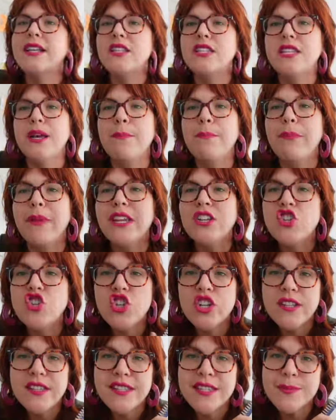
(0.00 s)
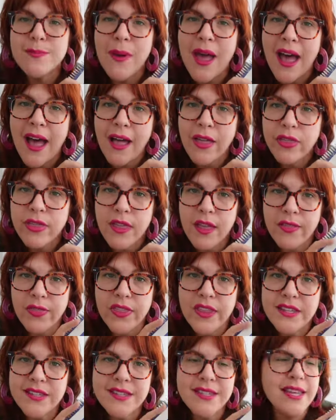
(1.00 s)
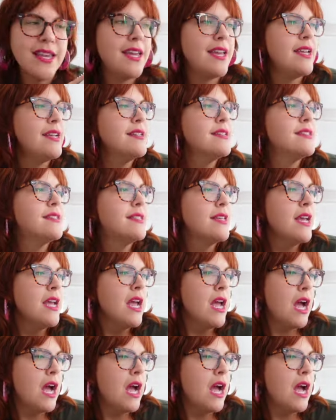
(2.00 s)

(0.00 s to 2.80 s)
dimensions math, and this is